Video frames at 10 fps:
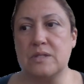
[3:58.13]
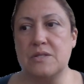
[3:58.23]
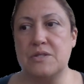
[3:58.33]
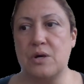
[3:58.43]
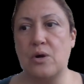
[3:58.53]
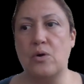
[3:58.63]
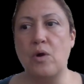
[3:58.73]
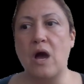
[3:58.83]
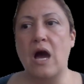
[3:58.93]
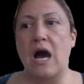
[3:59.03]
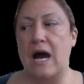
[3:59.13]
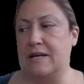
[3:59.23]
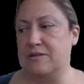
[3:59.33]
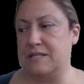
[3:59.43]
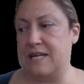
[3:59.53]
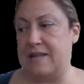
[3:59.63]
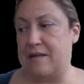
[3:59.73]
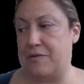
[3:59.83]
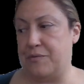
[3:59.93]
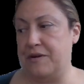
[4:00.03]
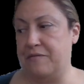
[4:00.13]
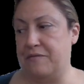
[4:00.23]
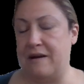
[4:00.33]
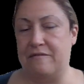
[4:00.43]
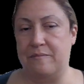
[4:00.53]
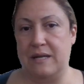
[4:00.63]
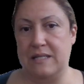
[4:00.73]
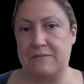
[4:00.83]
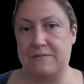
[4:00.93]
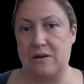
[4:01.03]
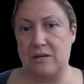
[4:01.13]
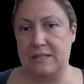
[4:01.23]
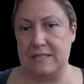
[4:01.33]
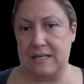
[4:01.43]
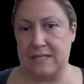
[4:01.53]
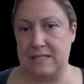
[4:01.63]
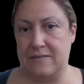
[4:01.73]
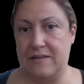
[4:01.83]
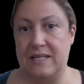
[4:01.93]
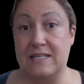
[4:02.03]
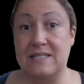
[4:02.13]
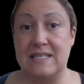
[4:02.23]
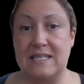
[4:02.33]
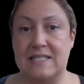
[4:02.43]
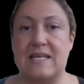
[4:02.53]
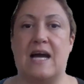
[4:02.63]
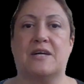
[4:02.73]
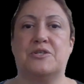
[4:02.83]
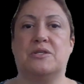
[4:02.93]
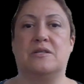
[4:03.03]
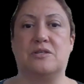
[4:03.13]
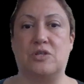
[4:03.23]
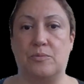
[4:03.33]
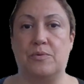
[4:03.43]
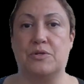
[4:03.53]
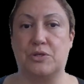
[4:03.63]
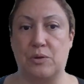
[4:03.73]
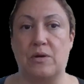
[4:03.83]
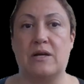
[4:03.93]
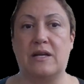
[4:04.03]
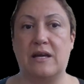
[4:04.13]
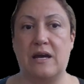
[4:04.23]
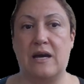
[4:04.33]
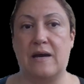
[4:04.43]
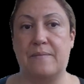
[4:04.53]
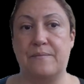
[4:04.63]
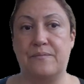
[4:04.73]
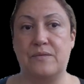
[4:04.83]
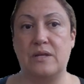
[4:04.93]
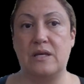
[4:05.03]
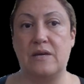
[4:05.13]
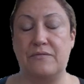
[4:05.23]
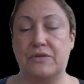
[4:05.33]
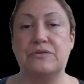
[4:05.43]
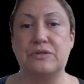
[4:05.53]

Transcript: So understand that 3 to 5 minutes for all these activities is actually super short. If you're